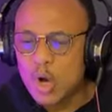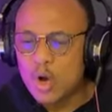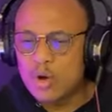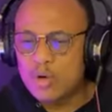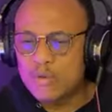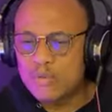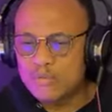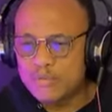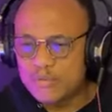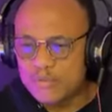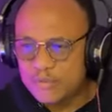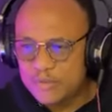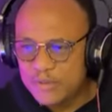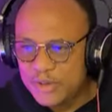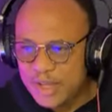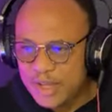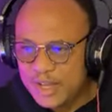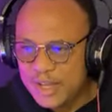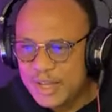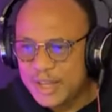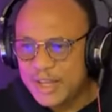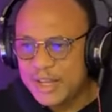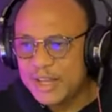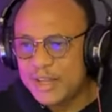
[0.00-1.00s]

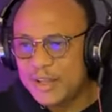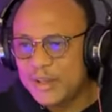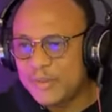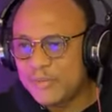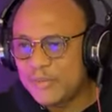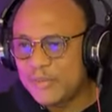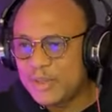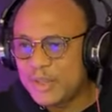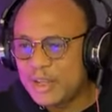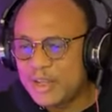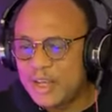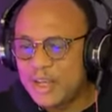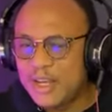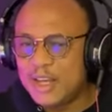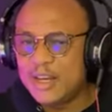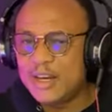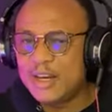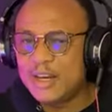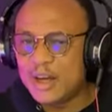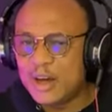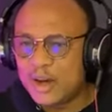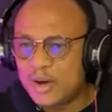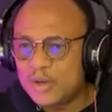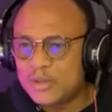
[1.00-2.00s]
convey
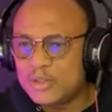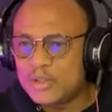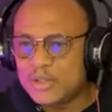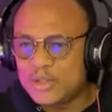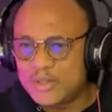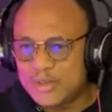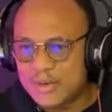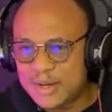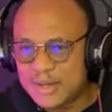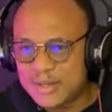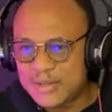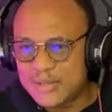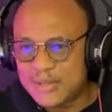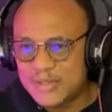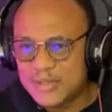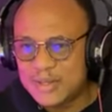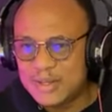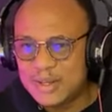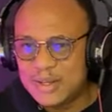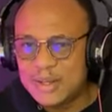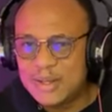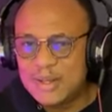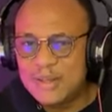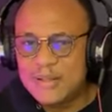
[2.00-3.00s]
in
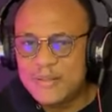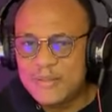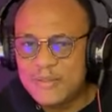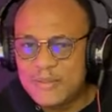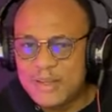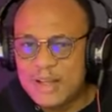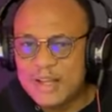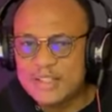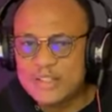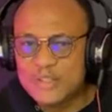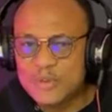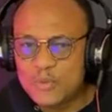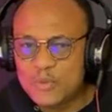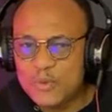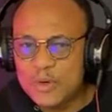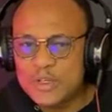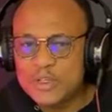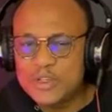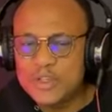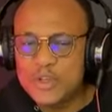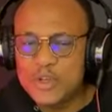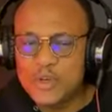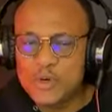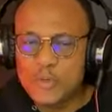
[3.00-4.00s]
utterance that
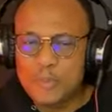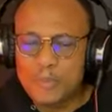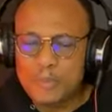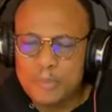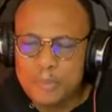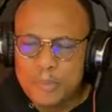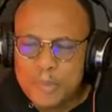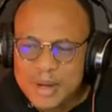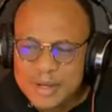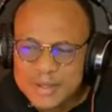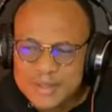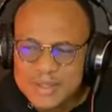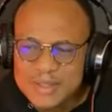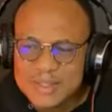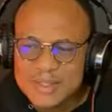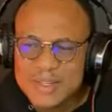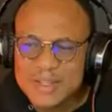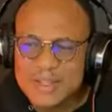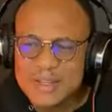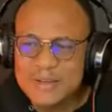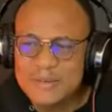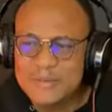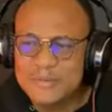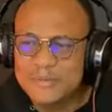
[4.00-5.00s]
which you
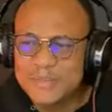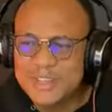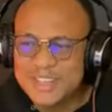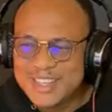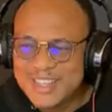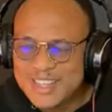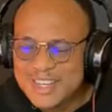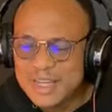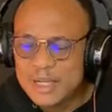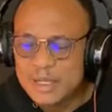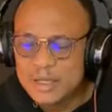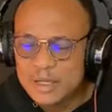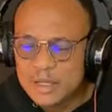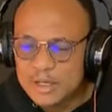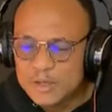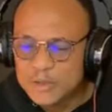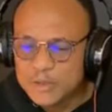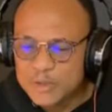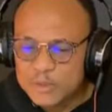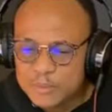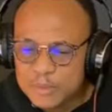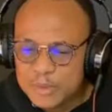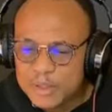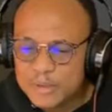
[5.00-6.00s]
perceive
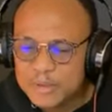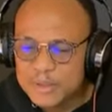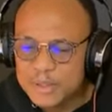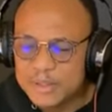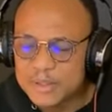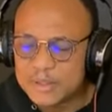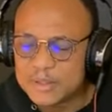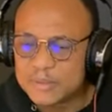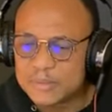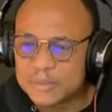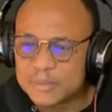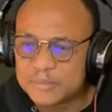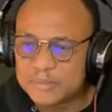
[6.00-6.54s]
in the spirit.